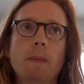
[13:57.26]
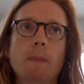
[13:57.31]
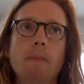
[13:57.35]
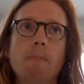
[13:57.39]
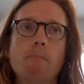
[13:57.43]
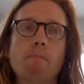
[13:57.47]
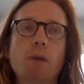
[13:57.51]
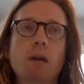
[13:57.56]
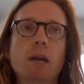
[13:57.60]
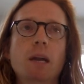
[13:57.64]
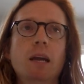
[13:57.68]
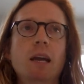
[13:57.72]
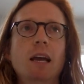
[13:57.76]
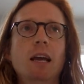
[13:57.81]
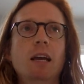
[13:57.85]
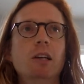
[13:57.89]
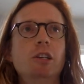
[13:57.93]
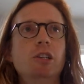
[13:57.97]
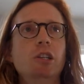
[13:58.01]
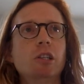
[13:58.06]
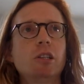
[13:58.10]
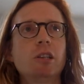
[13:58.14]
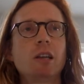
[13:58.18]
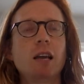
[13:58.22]
But it
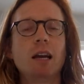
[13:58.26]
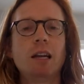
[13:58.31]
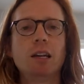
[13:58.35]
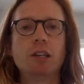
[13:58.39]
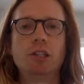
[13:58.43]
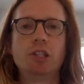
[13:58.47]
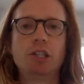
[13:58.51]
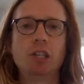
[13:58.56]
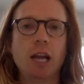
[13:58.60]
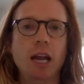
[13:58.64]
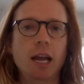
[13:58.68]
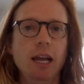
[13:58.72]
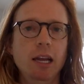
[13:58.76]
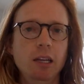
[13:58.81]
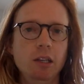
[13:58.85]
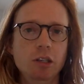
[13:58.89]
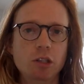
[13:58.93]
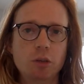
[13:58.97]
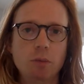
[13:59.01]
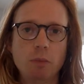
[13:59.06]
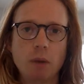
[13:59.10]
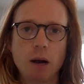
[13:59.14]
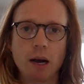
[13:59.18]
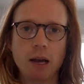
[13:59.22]
just kind of
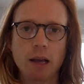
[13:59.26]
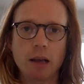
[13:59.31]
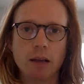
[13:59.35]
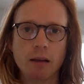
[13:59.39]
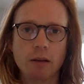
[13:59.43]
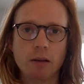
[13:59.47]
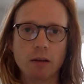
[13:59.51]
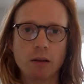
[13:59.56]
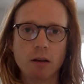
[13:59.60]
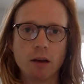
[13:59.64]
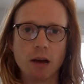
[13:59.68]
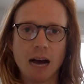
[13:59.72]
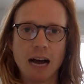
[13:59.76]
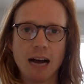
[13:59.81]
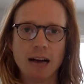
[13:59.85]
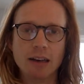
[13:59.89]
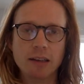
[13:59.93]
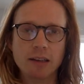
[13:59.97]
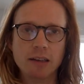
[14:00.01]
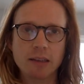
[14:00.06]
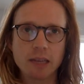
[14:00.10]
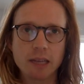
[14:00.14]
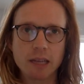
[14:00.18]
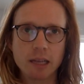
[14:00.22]
changed my
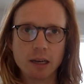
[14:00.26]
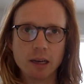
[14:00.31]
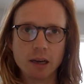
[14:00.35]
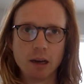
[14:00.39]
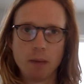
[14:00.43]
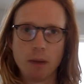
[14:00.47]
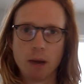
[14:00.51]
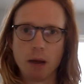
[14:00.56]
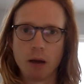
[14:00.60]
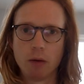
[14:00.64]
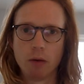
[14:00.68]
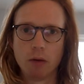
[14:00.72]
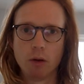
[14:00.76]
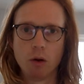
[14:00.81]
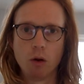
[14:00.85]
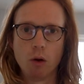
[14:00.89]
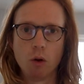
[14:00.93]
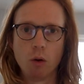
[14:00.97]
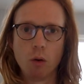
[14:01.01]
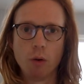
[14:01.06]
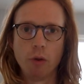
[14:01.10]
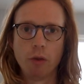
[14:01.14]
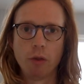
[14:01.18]
idea about the whole